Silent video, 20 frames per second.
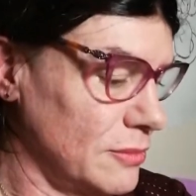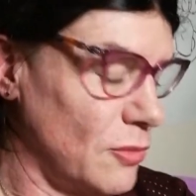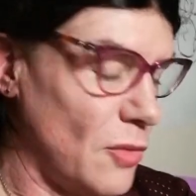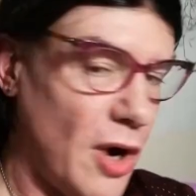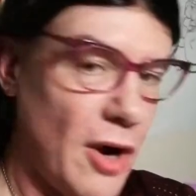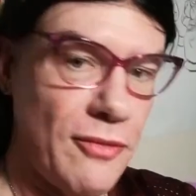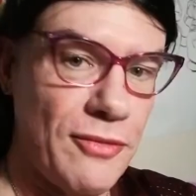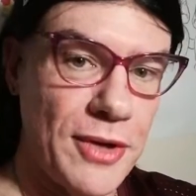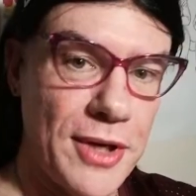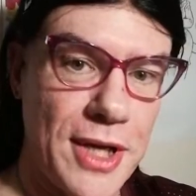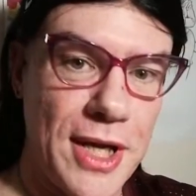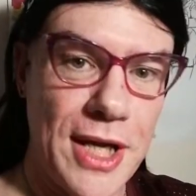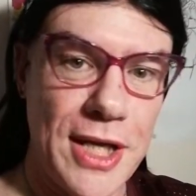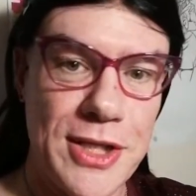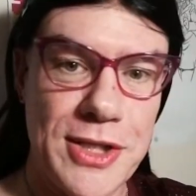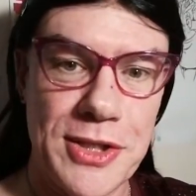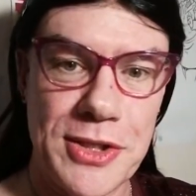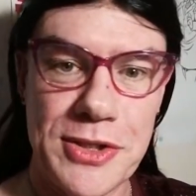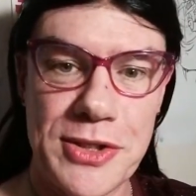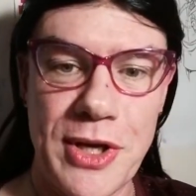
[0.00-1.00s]
wife and
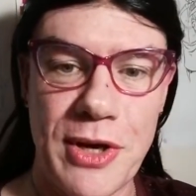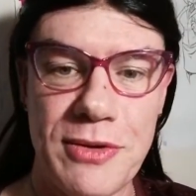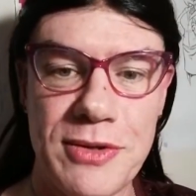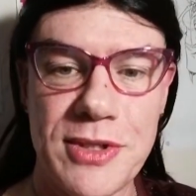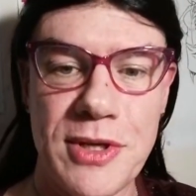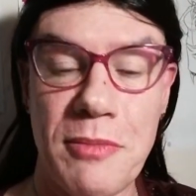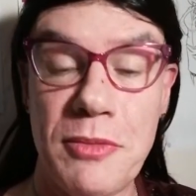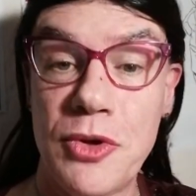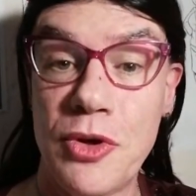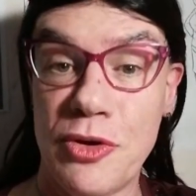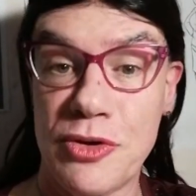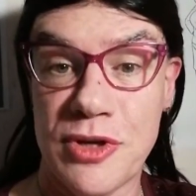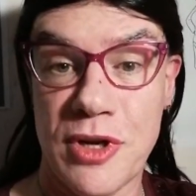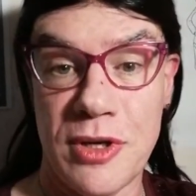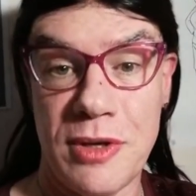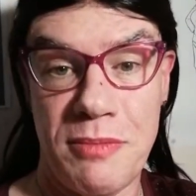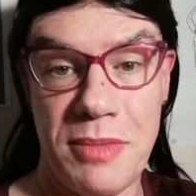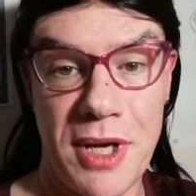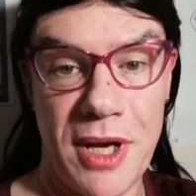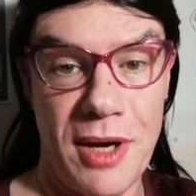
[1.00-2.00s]
kids and so on, so I'm not
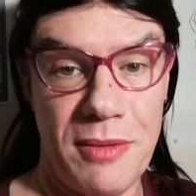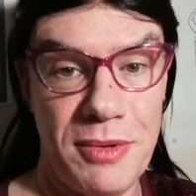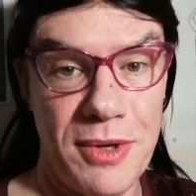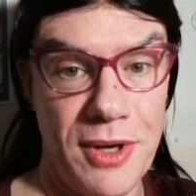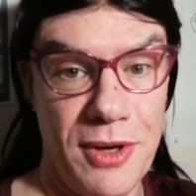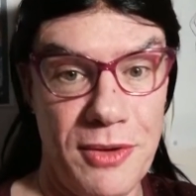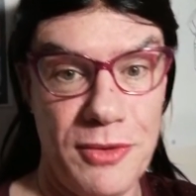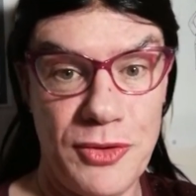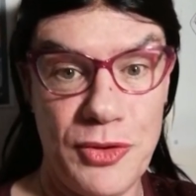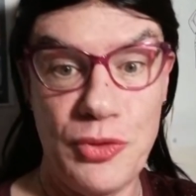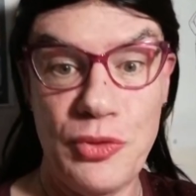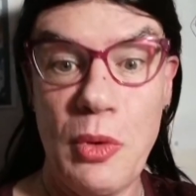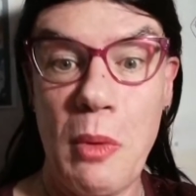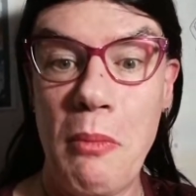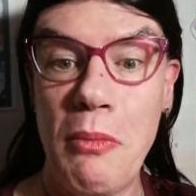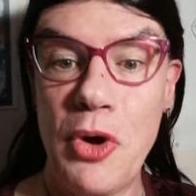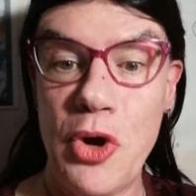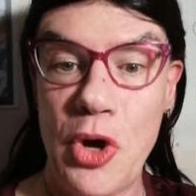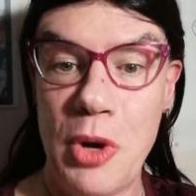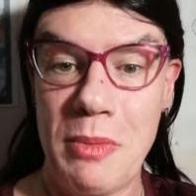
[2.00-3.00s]
going to pick up and go to
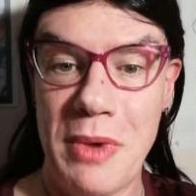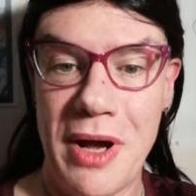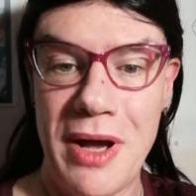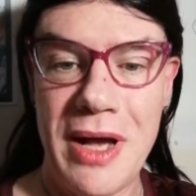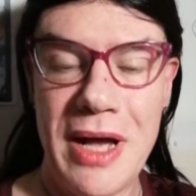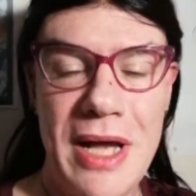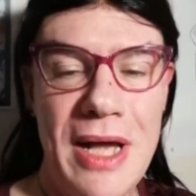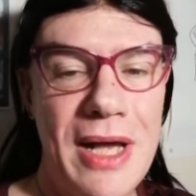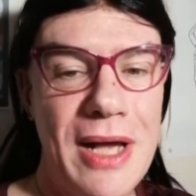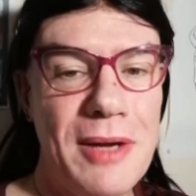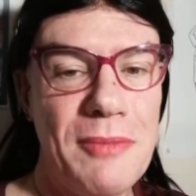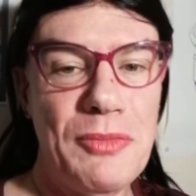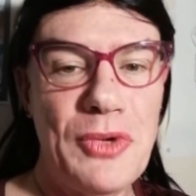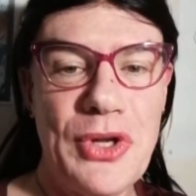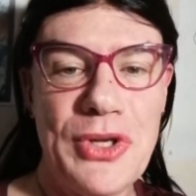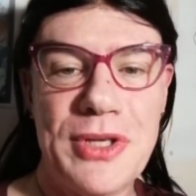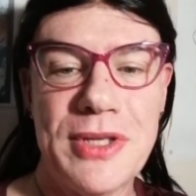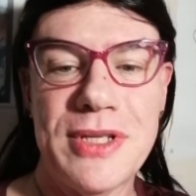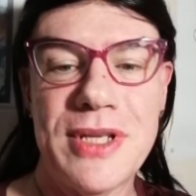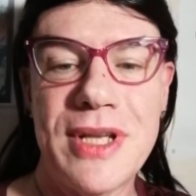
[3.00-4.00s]
Burma.
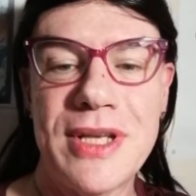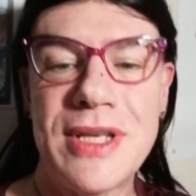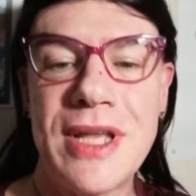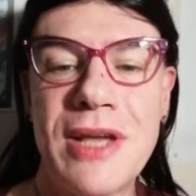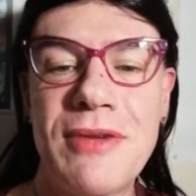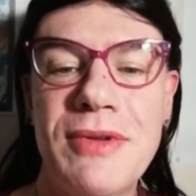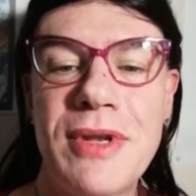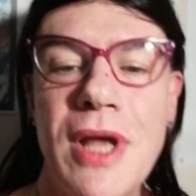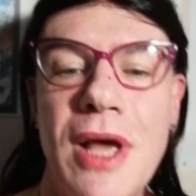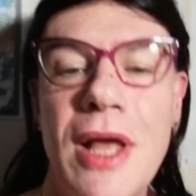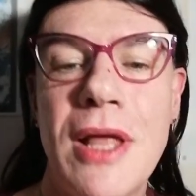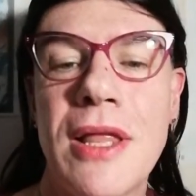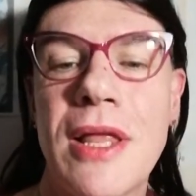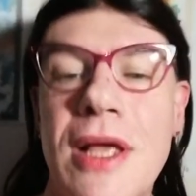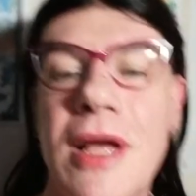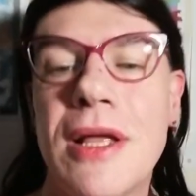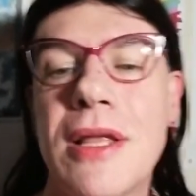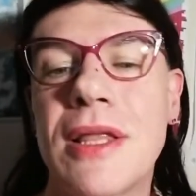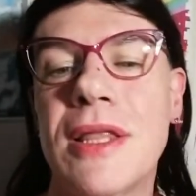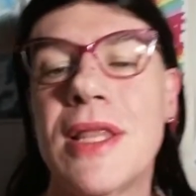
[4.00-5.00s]
But just, David,
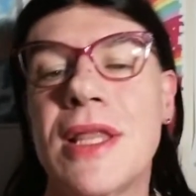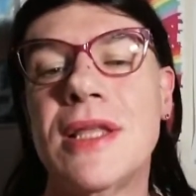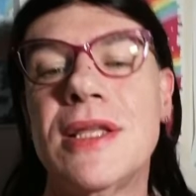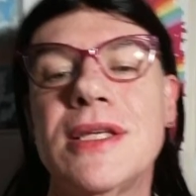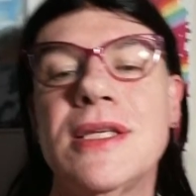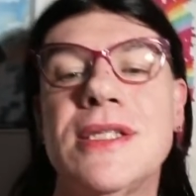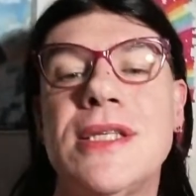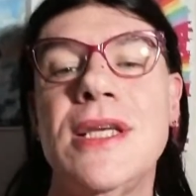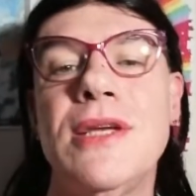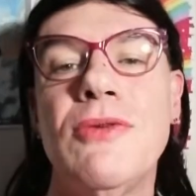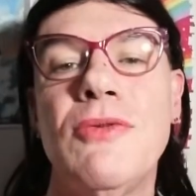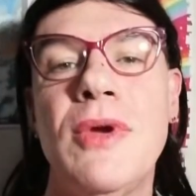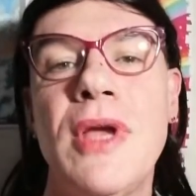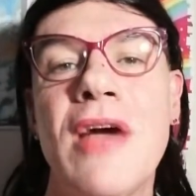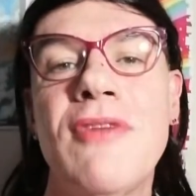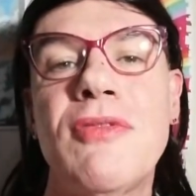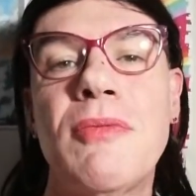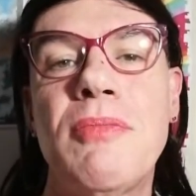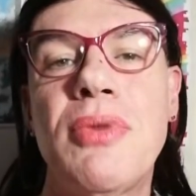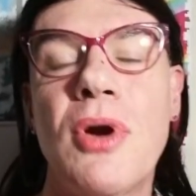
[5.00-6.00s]
see, we
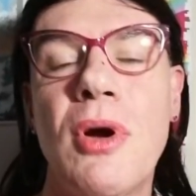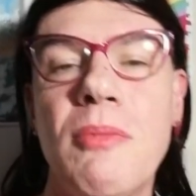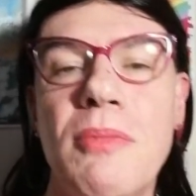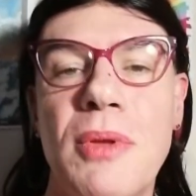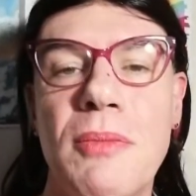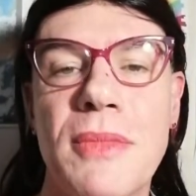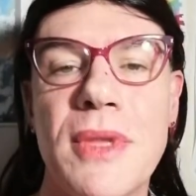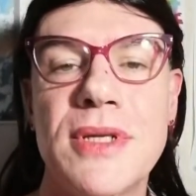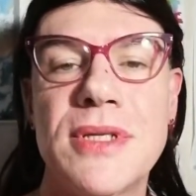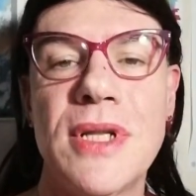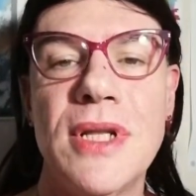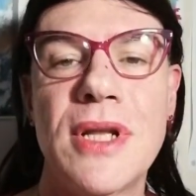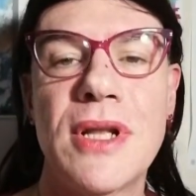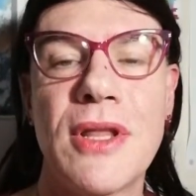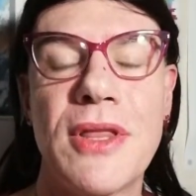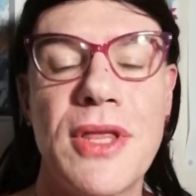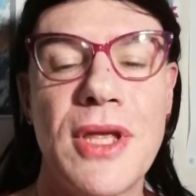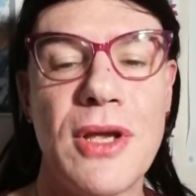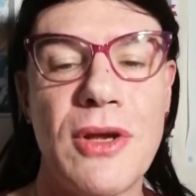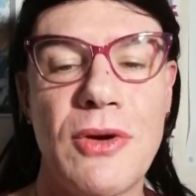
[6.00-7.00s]
have a problem. There's a
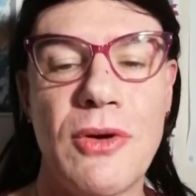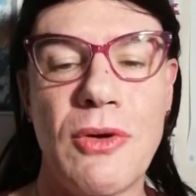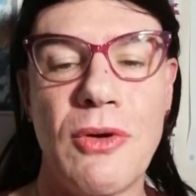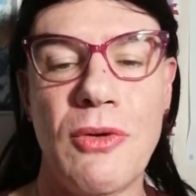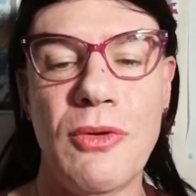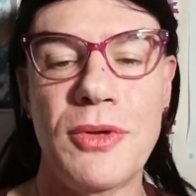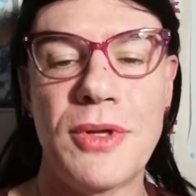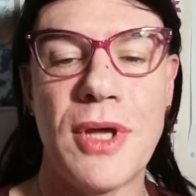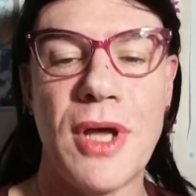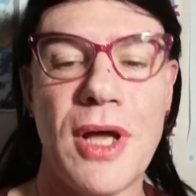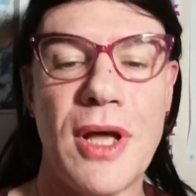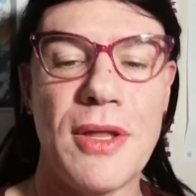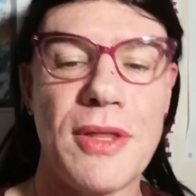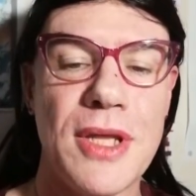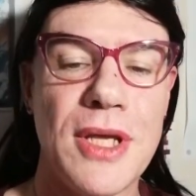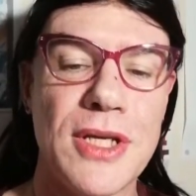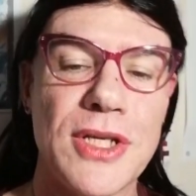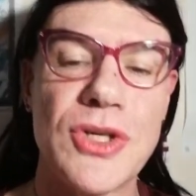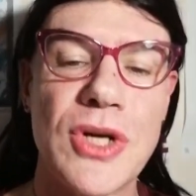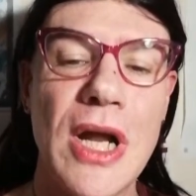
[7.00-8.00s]
little thing called
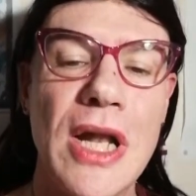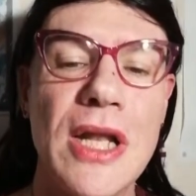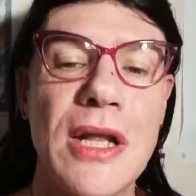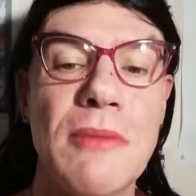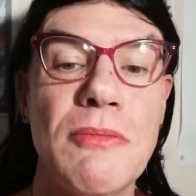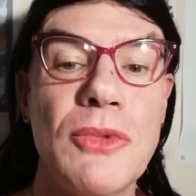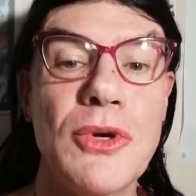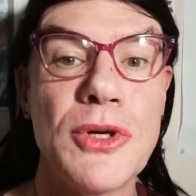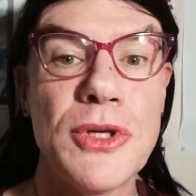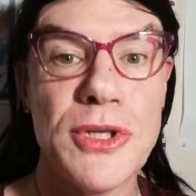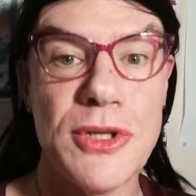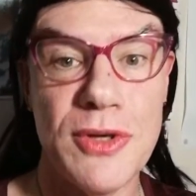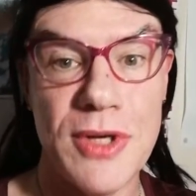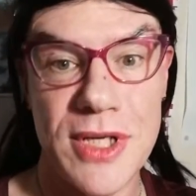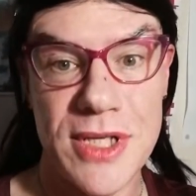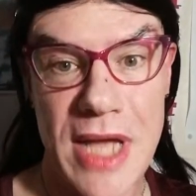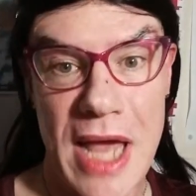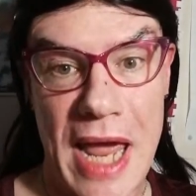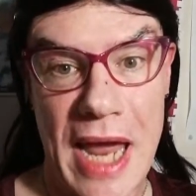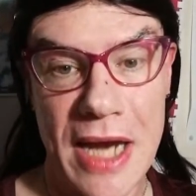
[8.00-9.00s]
the Australian
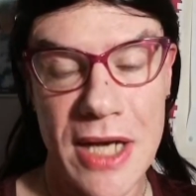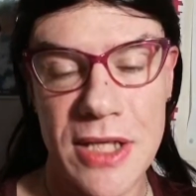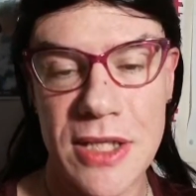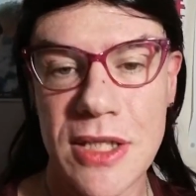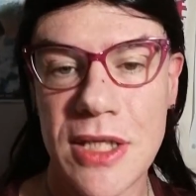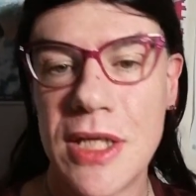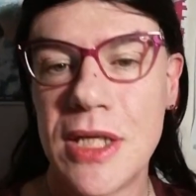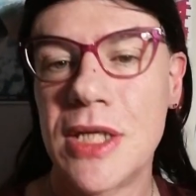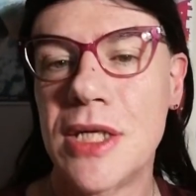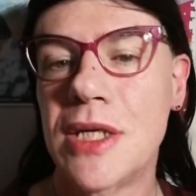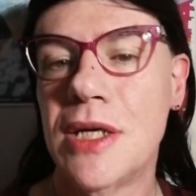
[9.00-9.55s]
Mercenaries Act.